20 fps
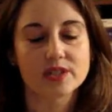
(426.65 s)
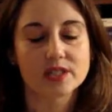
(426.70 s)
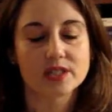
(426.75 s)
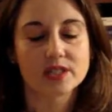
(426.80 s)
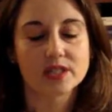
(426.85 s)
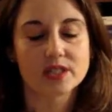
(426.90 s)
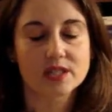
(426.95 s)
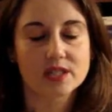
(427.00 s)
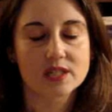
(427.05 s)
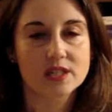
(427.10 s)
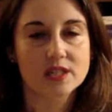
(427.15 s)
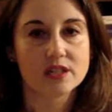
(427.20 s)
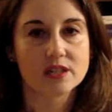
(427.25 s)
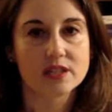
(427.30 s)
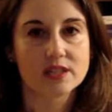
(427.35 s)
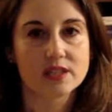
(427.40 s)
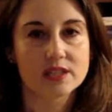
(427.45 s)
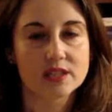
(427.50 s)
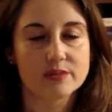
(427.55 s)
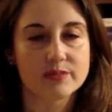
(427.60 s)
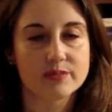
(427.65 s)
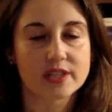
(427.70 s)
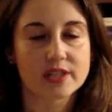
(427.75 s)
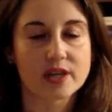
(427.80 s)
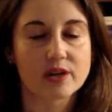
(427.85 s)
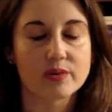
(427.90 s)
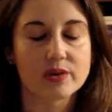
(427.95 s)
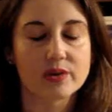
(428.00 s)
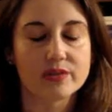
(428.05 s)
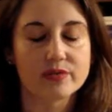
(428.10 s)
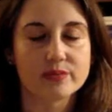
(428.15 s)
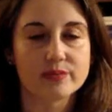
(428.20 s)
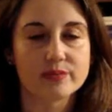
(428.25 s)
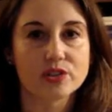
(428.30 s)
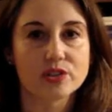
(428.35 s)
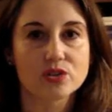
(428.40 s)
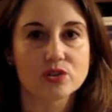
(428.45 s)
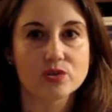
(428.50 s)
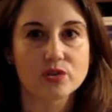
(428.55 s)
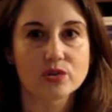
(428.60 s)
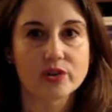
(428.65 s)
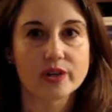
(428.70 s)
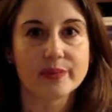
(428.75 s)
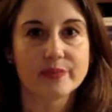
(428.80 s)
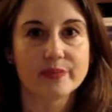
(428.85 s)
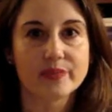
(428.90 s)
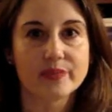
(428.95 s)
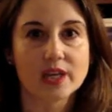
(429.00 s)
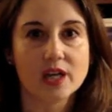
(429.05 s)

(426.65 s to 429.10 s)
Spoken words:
sincere, he seems that way from the story,